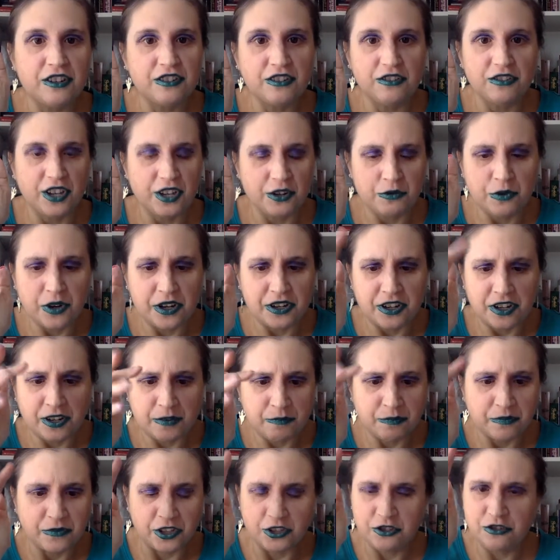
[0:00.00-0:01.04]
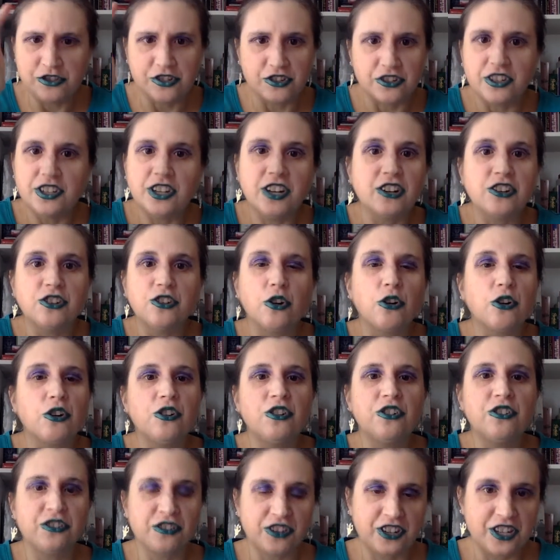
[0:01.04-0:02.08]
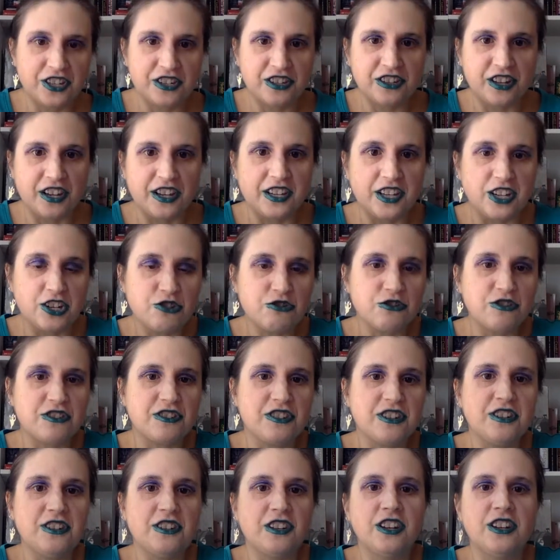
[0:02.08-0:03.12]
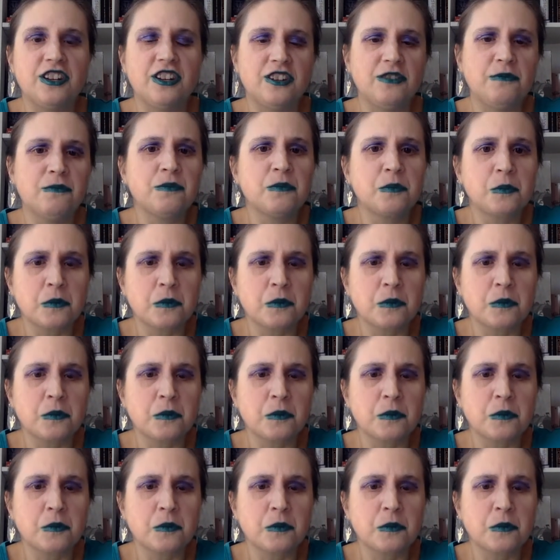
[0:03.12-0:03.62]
So like when a, usually a girl gets like interested in an